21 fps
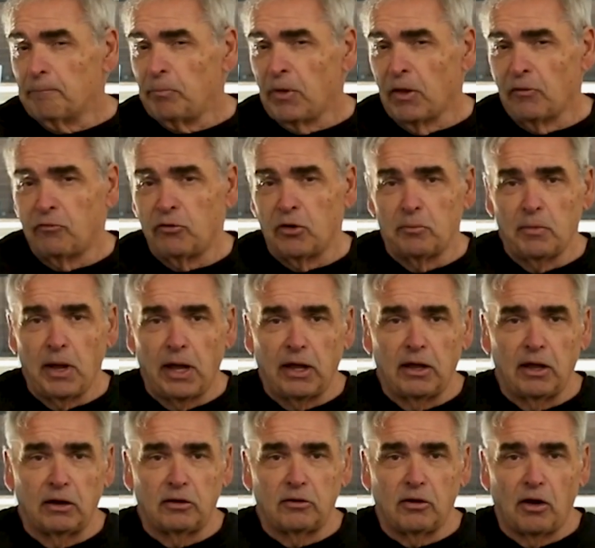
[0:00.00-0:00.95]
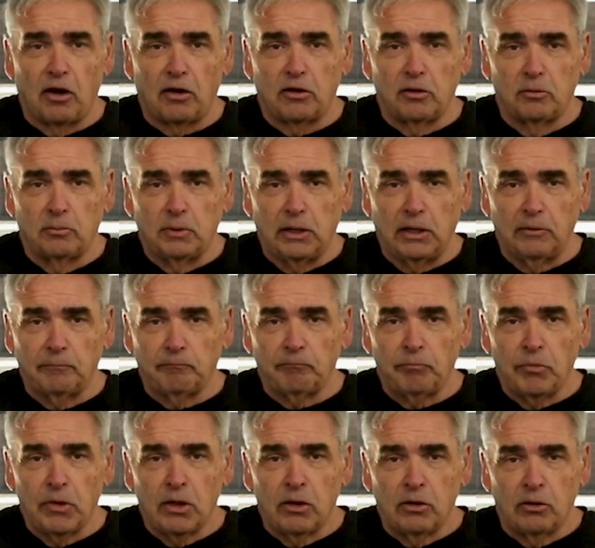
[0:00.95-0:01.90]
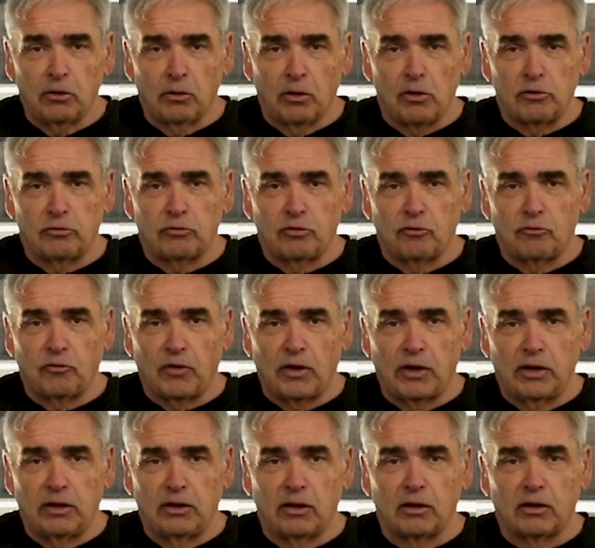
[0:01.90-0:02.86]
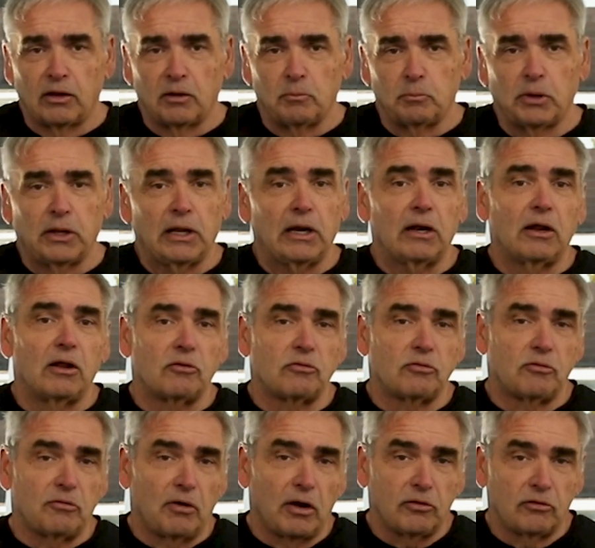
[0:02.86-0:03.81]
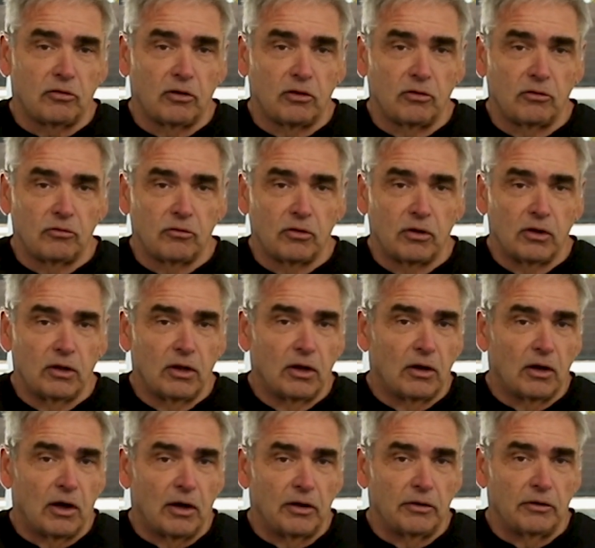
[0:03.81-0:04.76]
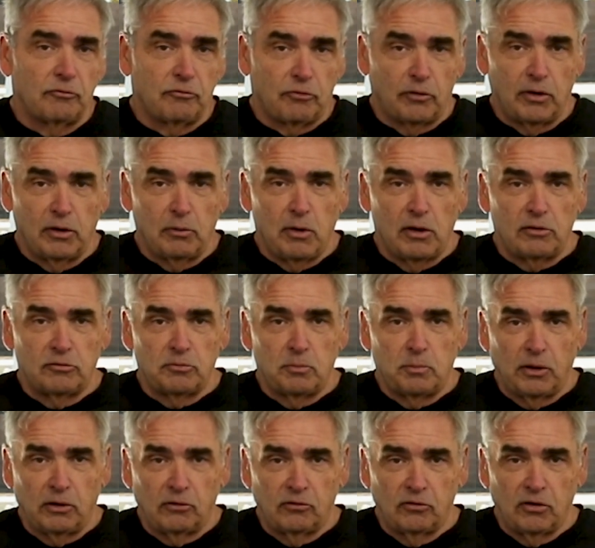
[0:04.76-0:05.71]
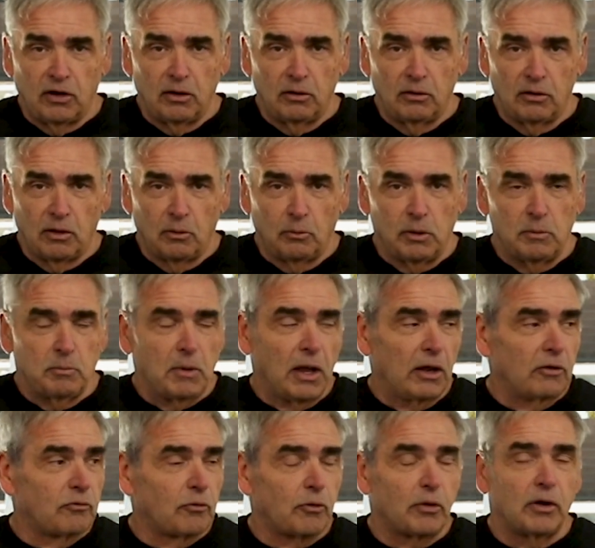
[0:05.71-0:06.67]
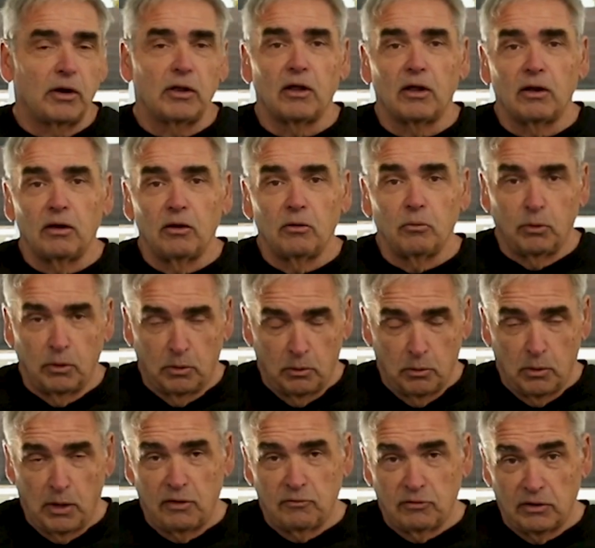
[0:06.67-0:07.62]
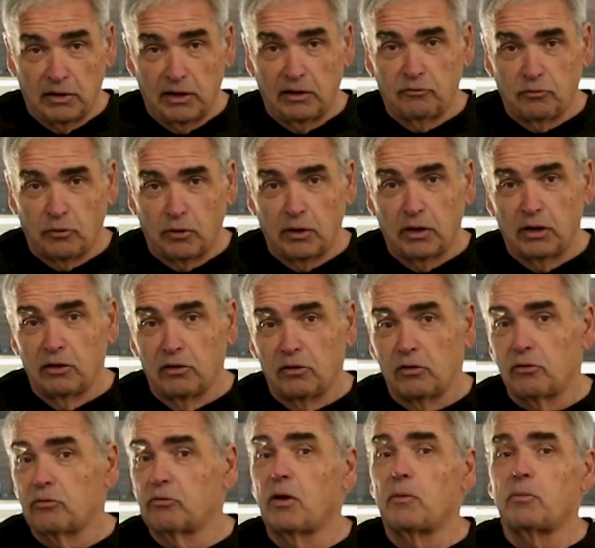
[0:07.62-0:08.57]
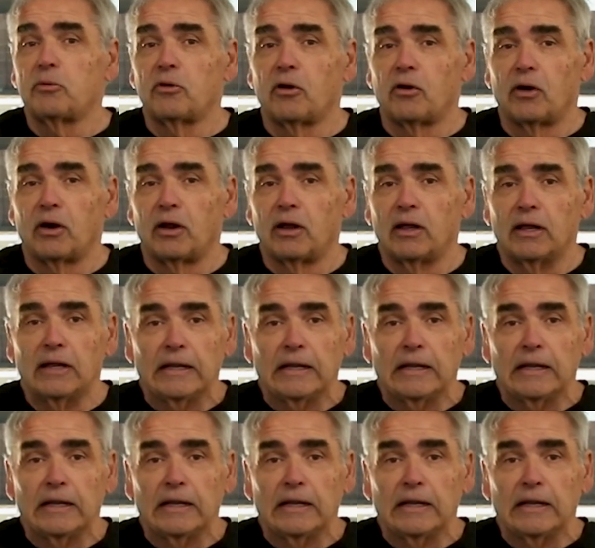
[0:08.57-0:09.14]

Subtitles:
If you're making taco meat, you'll also find the complete instructions on the free recipe sheet that we made for you that we'll have a link for you in the description area.